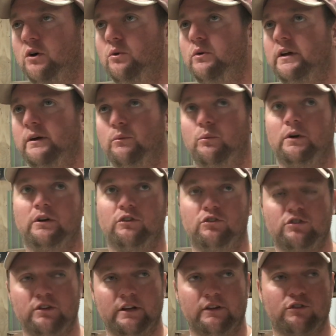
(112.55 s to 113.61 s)

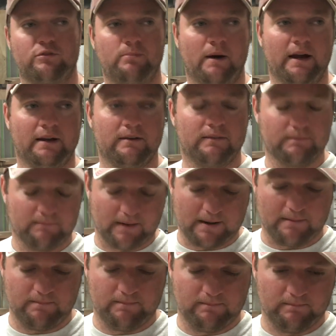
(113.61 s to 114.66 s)
it's
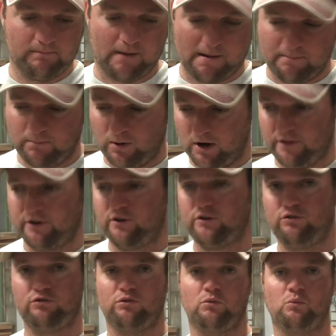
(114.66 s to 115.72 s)
my
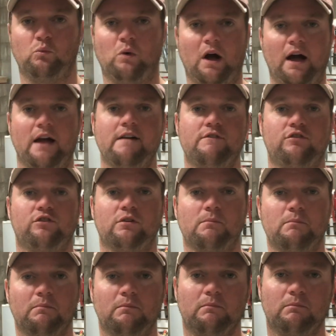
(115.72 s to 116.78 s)
brother's wife's
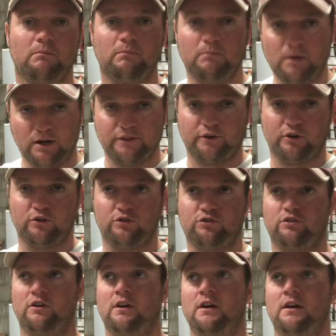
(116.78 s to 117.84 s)

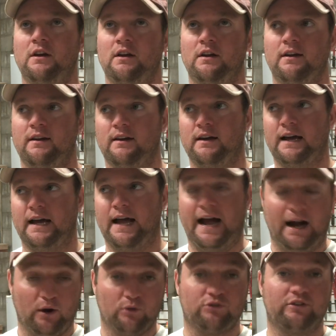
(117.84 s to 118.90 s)
mother's
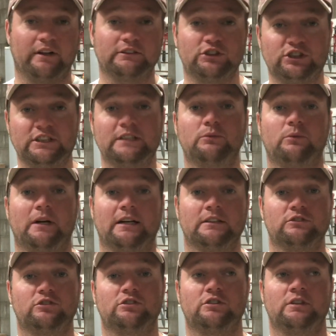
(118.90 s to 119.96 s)
house that she
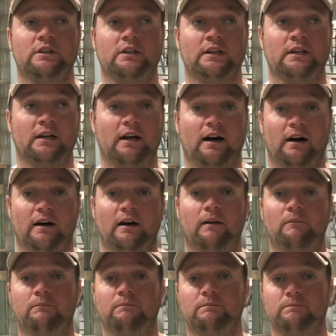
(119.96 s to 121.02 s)
rents.
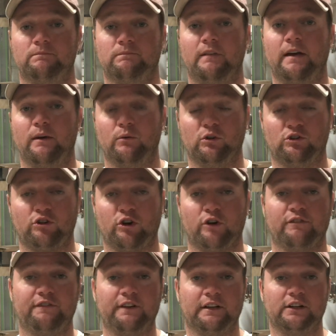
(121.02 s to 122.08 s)
It was her
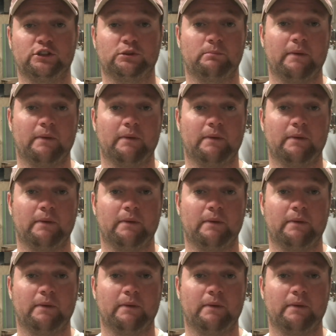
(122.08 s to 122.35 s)
finished